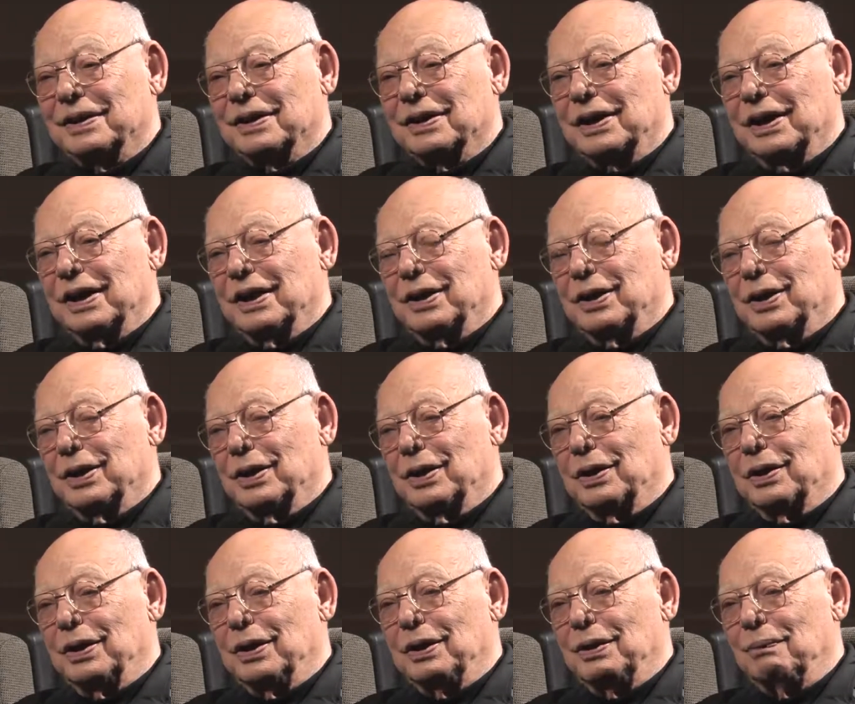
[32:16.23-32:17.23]
and
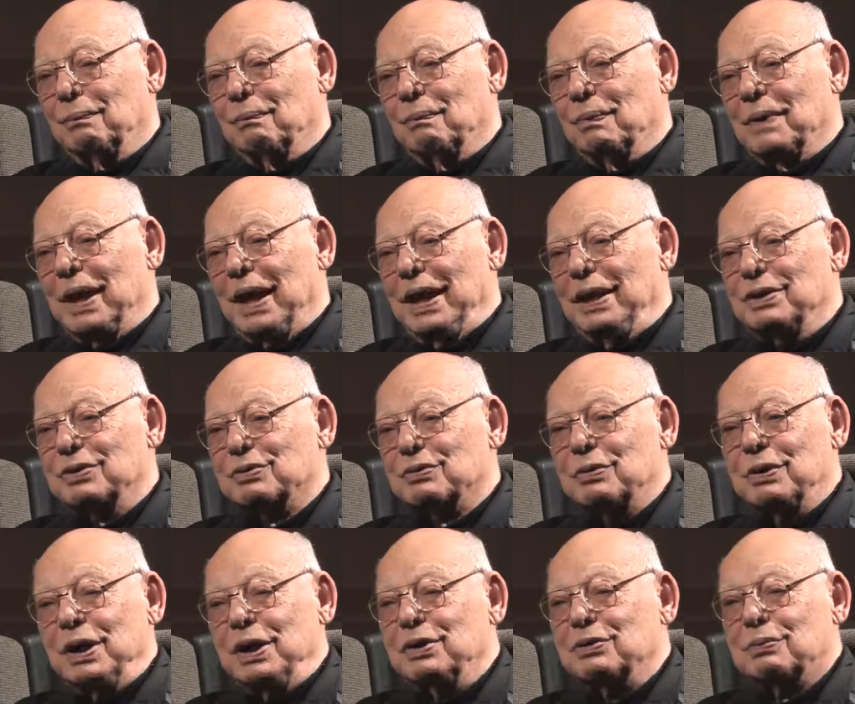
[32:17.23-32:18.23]

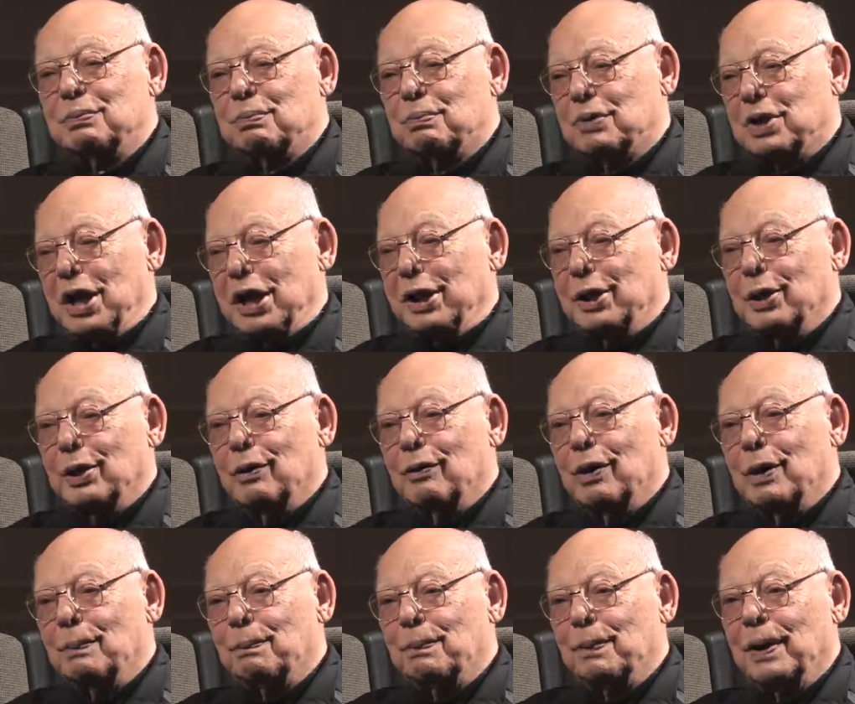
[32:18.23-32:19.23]
he's taken
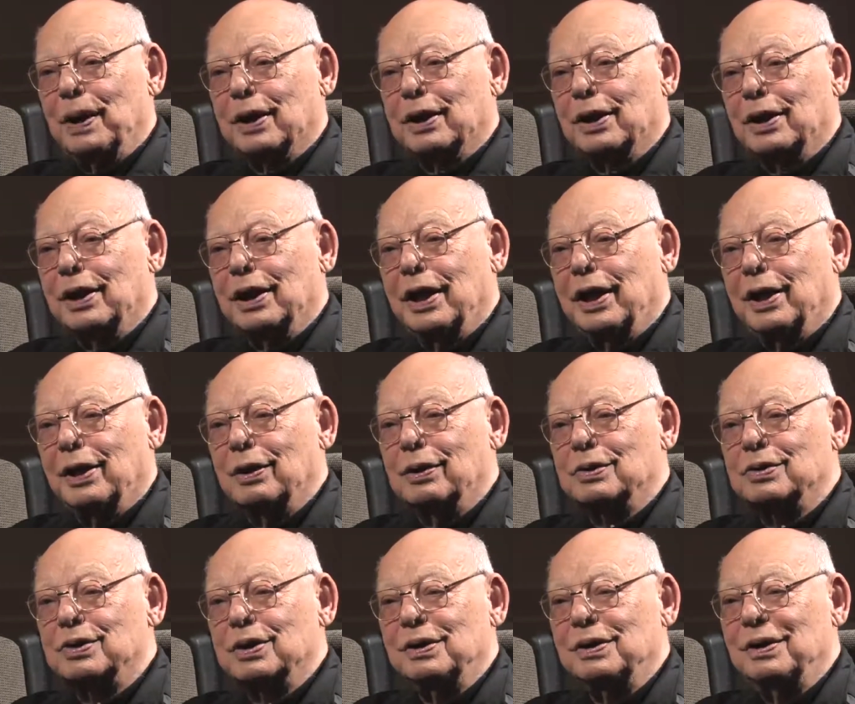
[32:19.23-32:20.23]
her up like a ladder.